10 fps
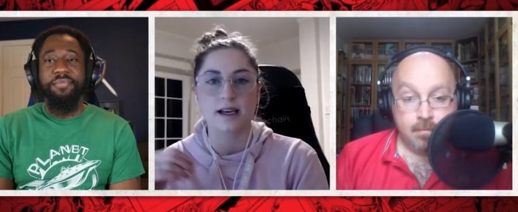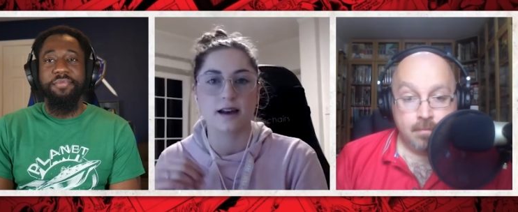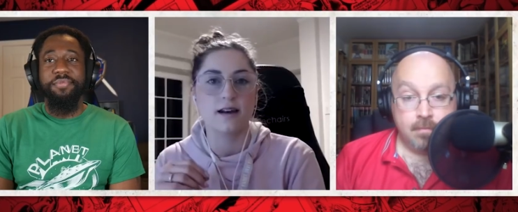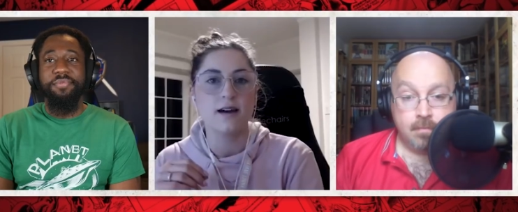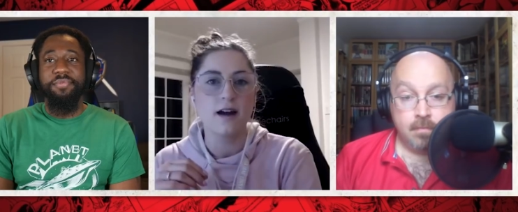
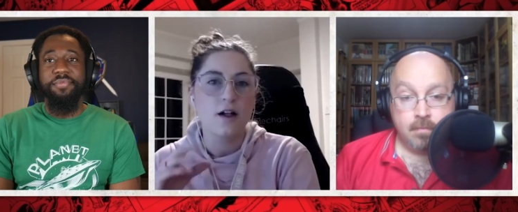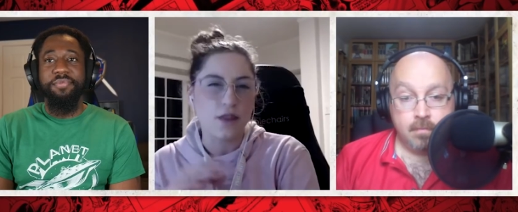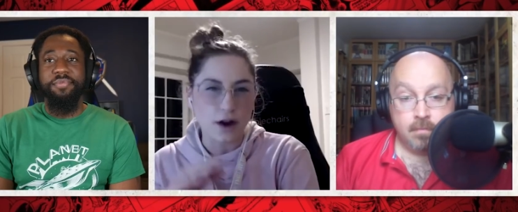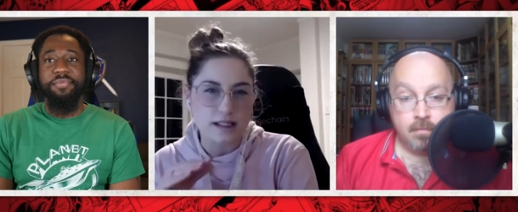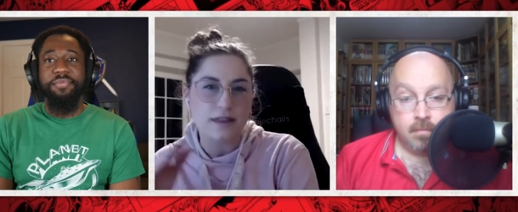Speaker 1: And
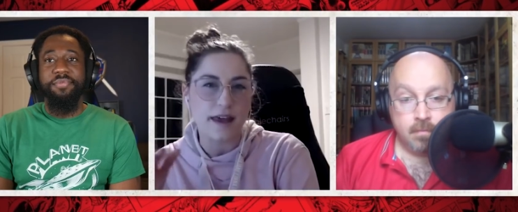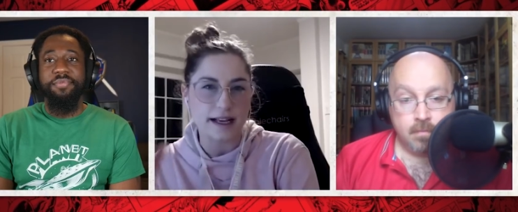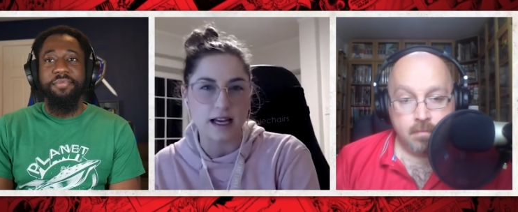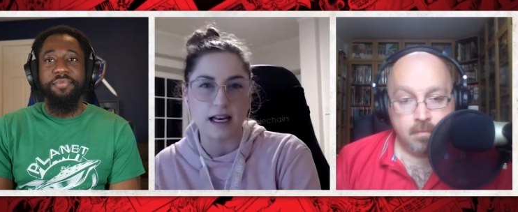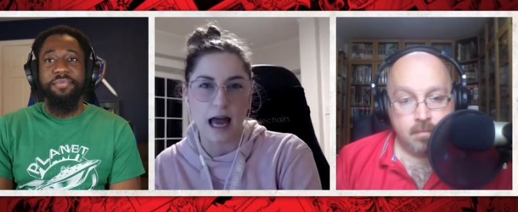those are
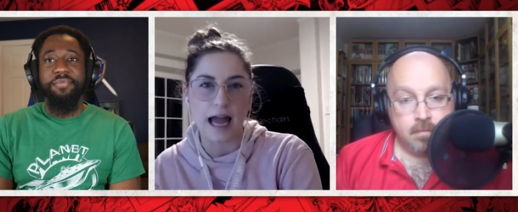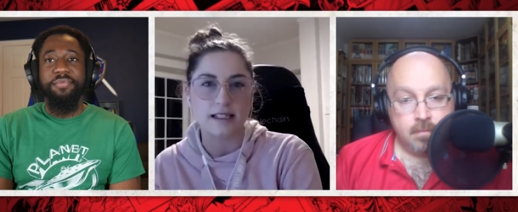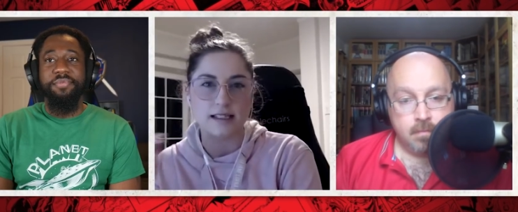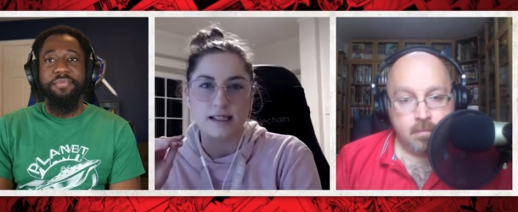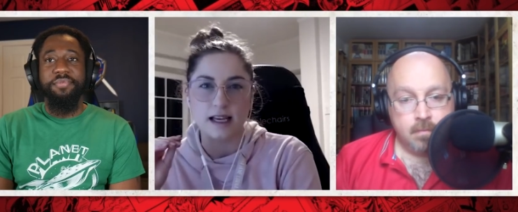things I'd like
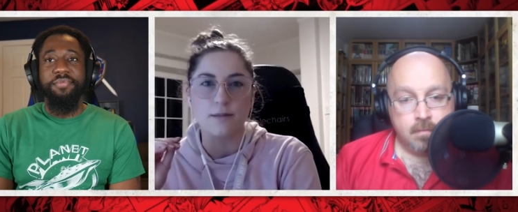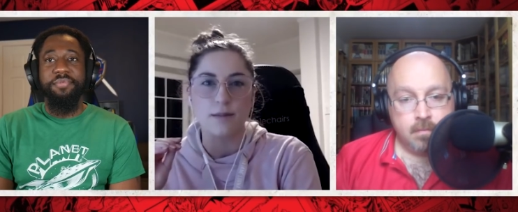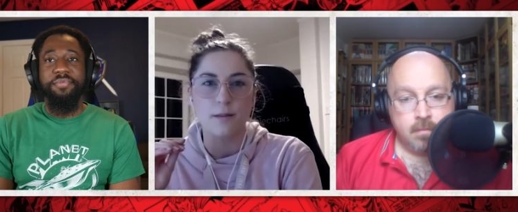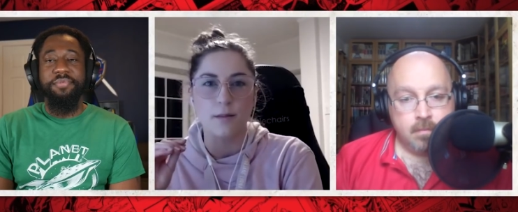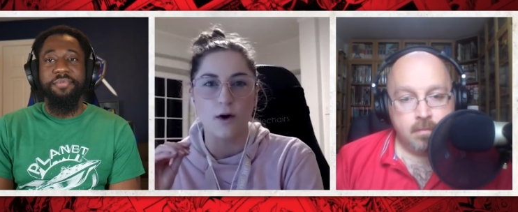to see a
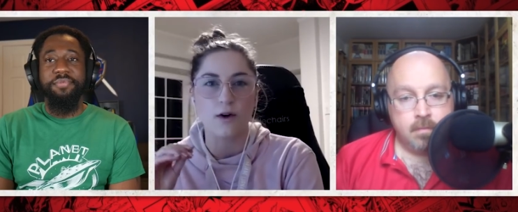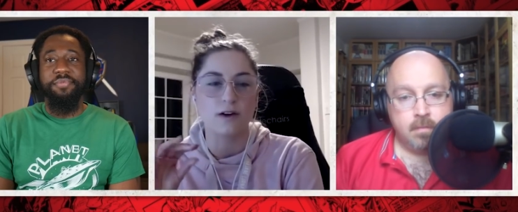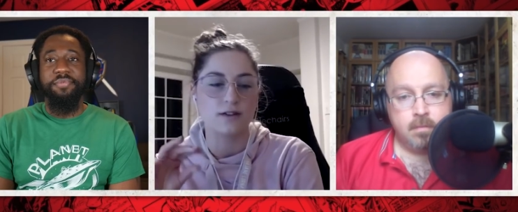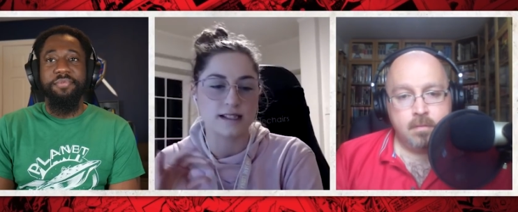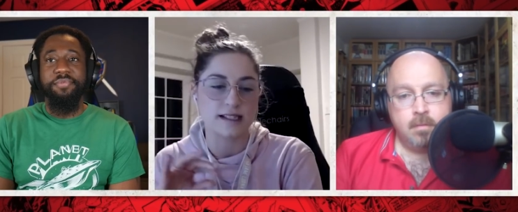bit more
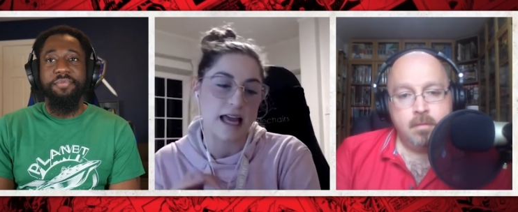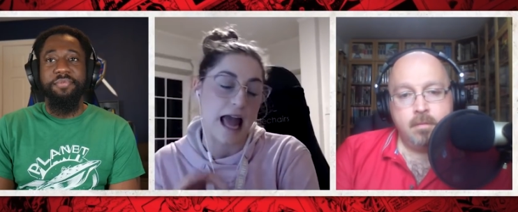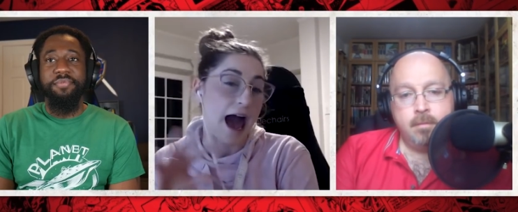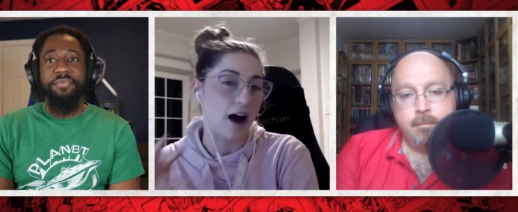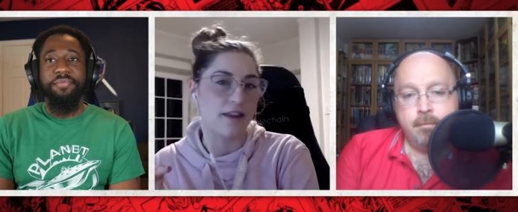of and see
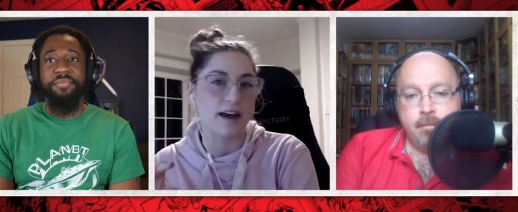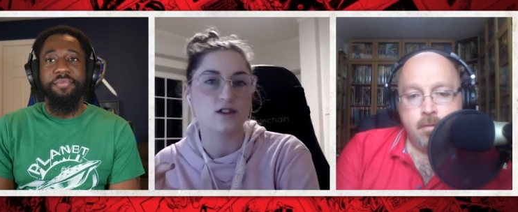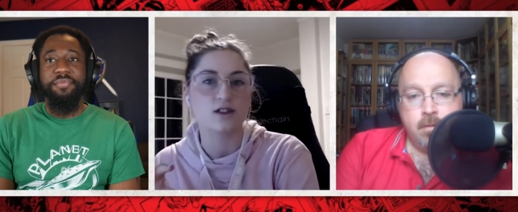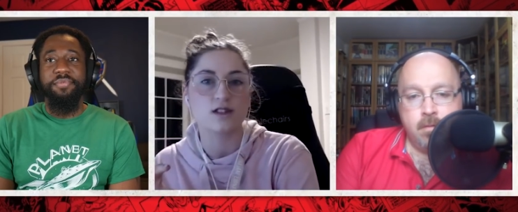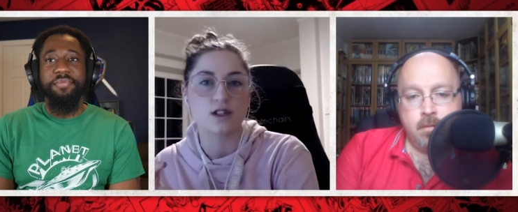how they
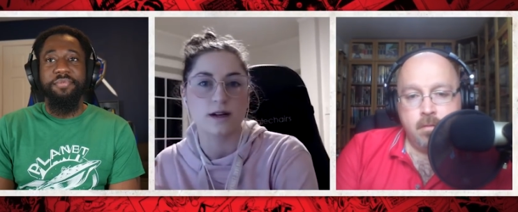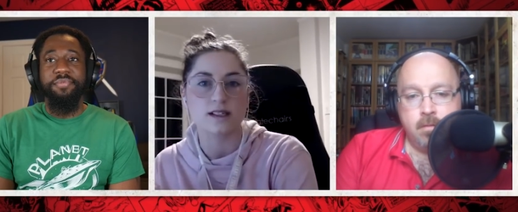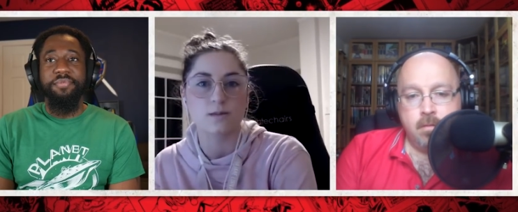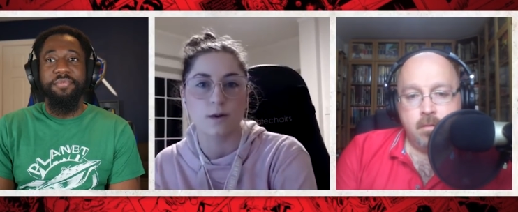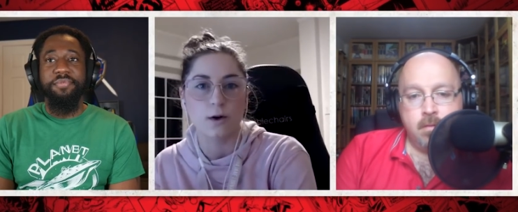choose to
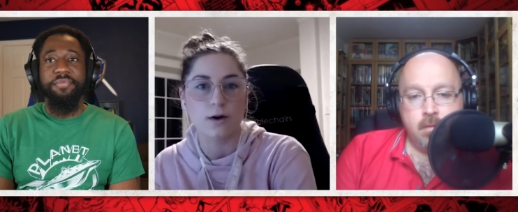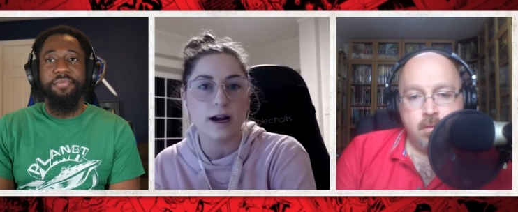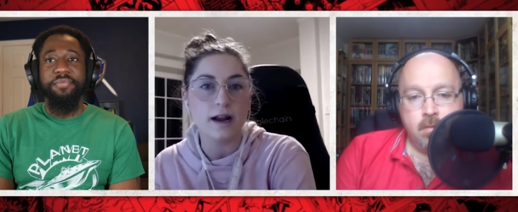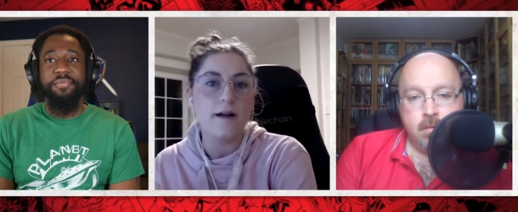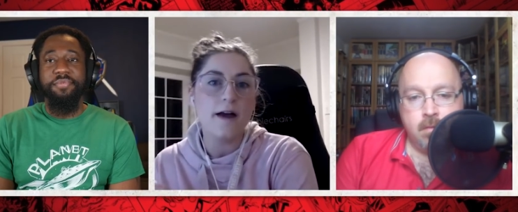explore it.